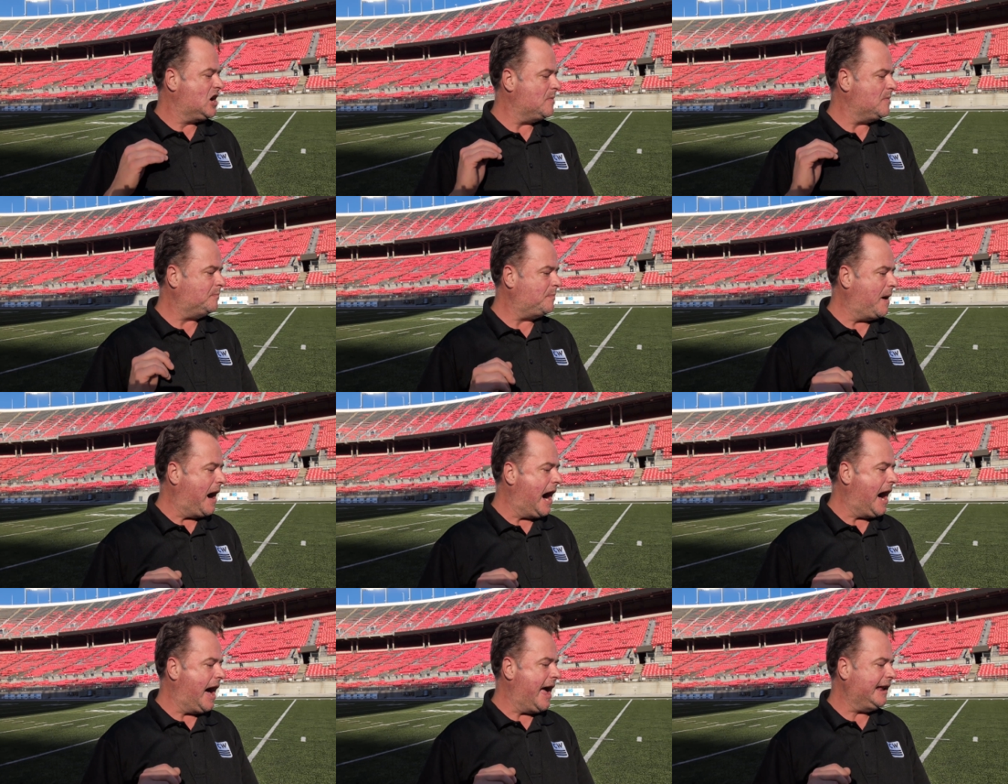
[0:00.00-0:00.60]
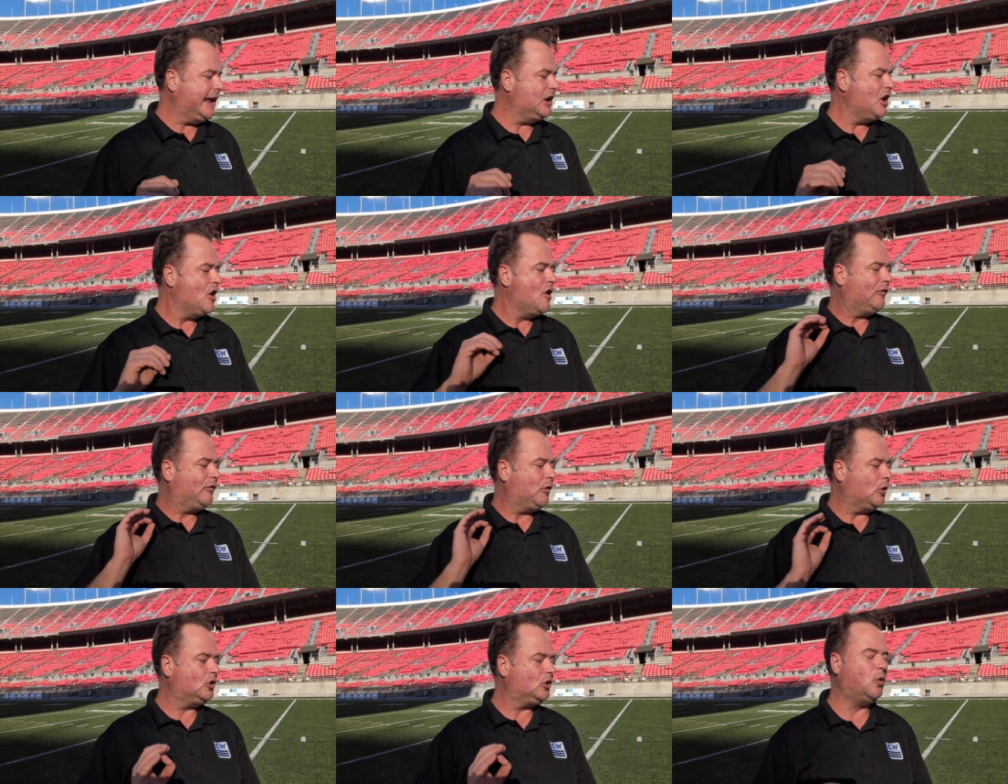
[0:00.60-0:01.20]
combined
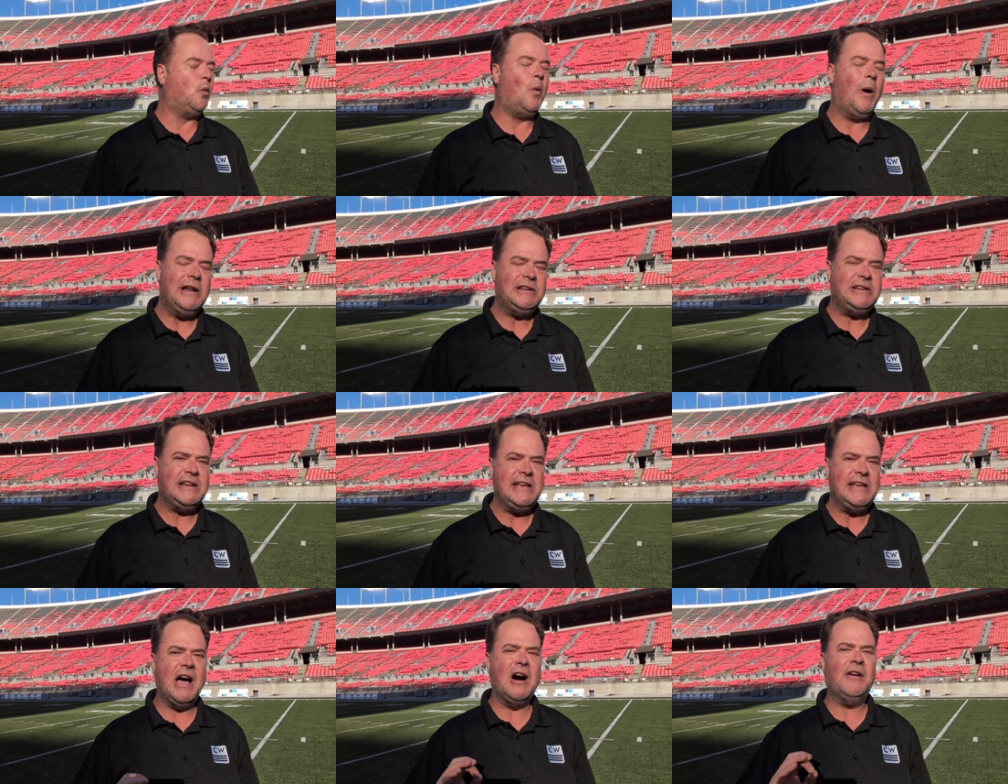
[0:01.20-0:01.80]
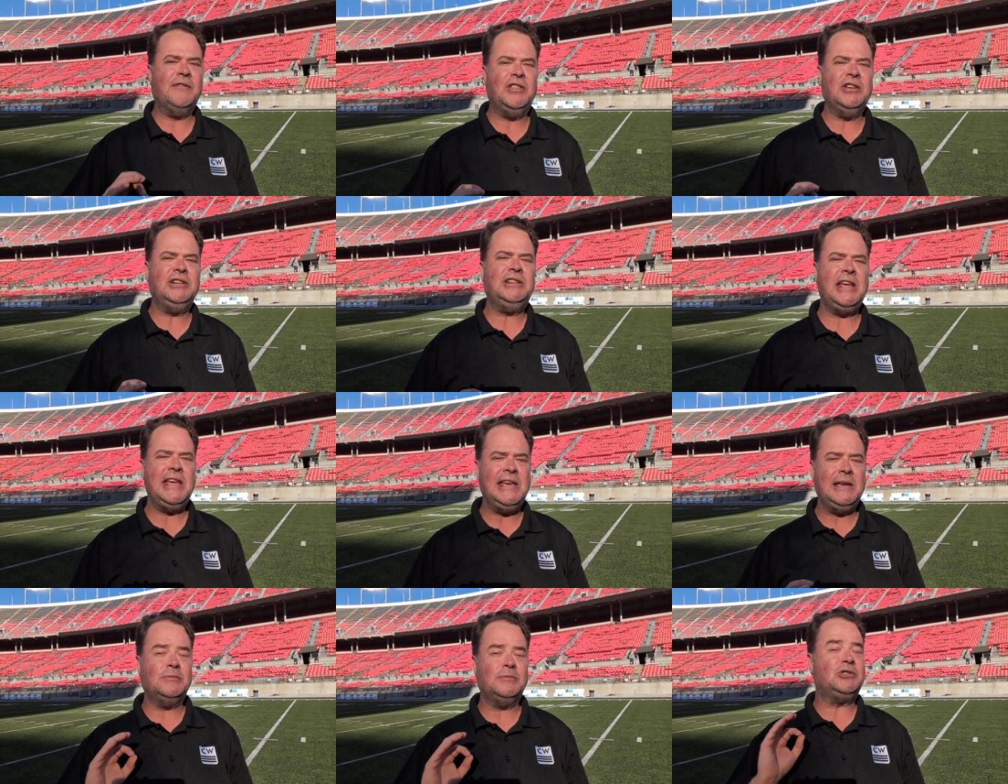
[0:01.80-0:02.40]
for 20 of the
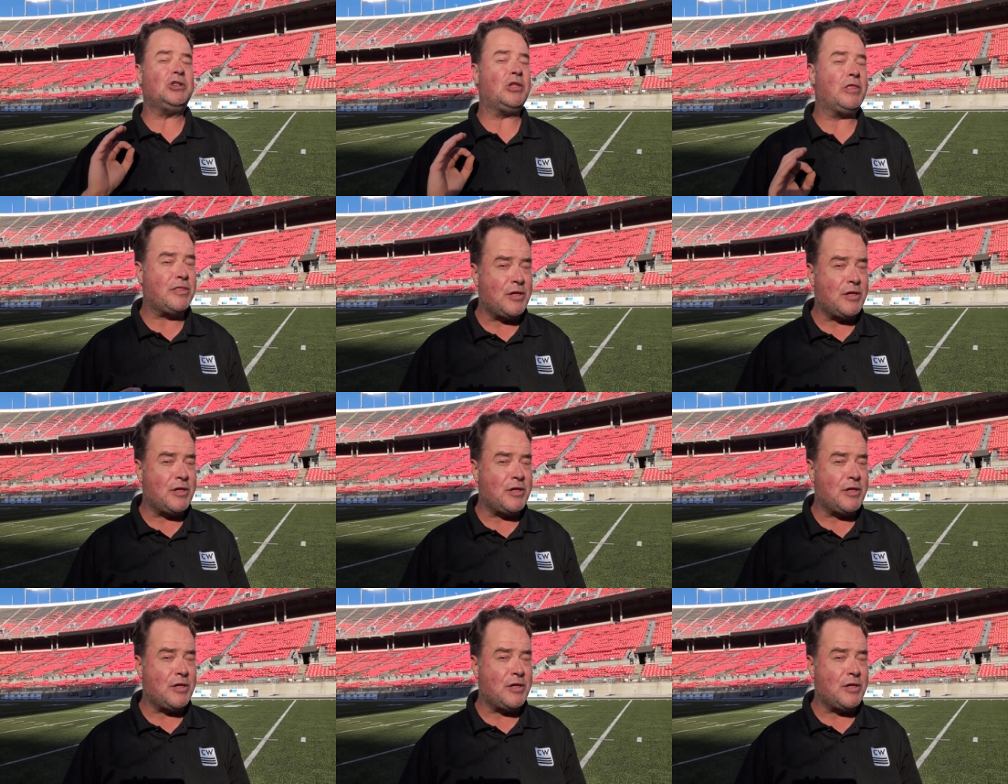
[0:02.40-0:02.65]
team's